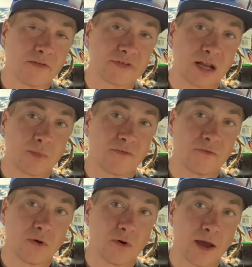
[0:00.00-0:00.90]
said it
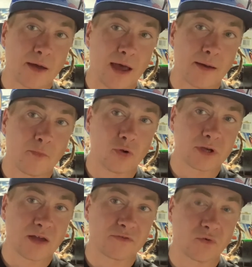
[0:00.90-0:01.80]
before. I am old
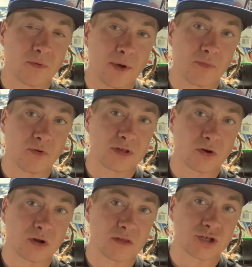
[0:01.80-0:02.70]
enough to remember
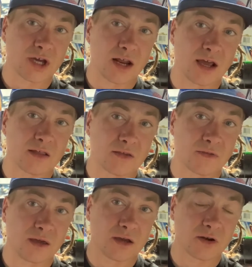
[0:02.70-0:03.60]
Return of the Jedi in the
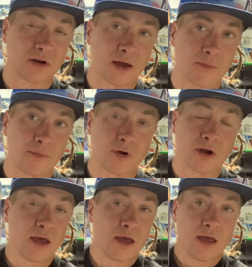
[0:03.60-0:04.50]
theater, and I remember
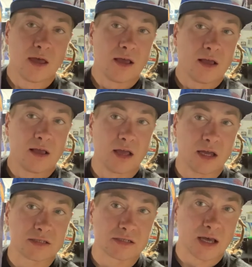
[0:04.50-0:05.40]

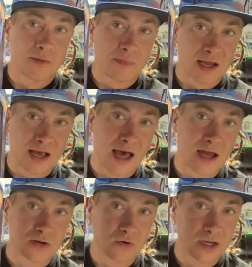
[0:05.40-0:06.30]
it's like, my God,
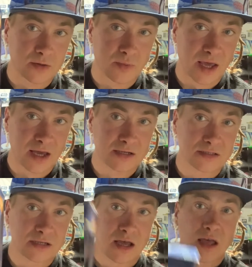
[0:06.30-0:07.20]
green
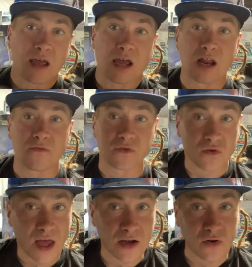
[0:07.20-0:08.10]
pigs. And if you
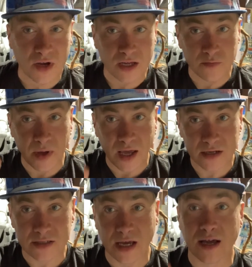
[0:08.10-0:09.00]
like green
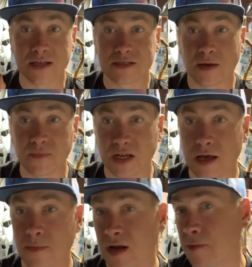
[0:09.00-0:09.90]
pigs, I got something
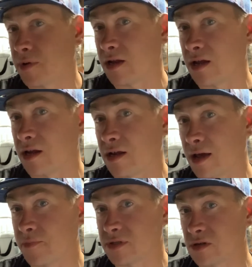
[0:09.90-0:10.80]
coming up in an
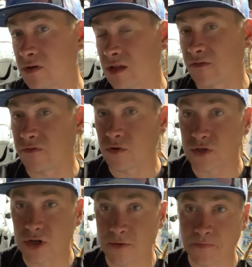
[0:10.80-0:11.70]
episode in the future.